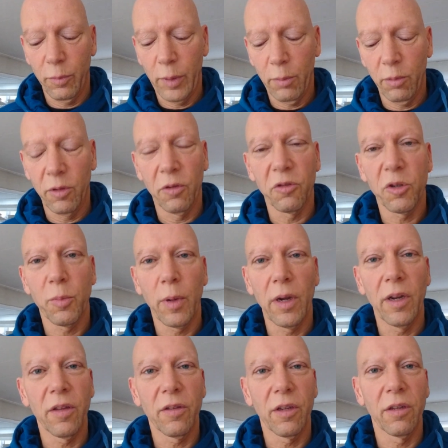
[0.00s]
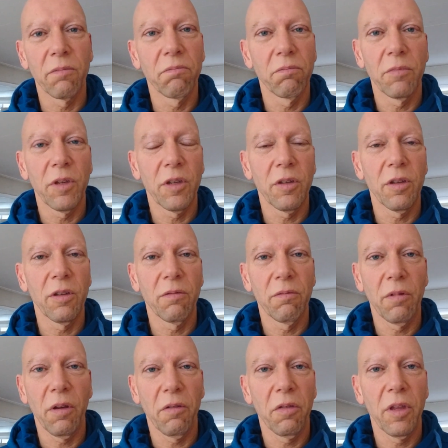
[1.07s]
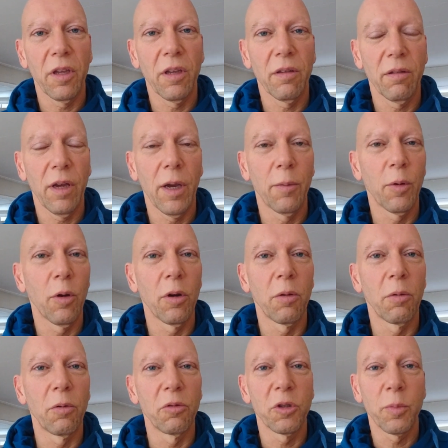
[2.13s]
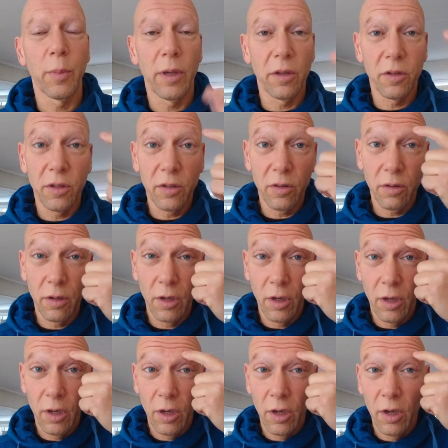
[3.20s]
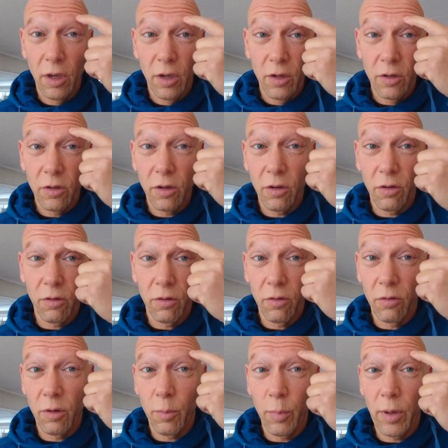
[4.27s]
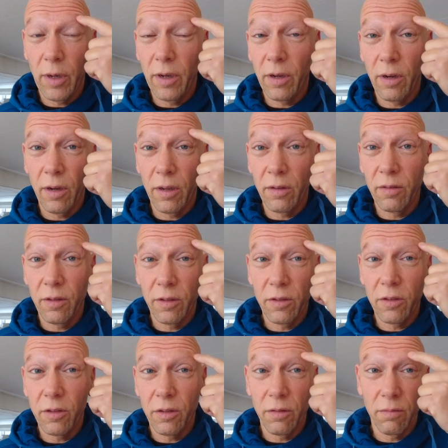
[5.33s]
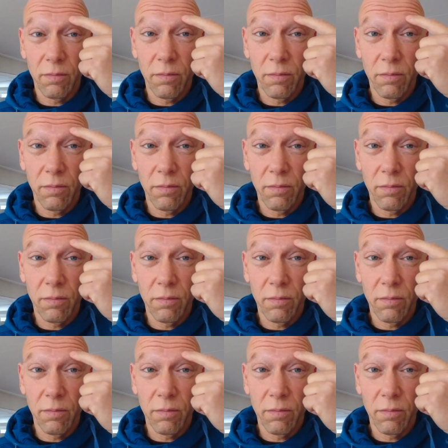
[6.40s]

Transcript: people don't smell it and I uh, think I'm the only one who smells it so uh, you apply it like this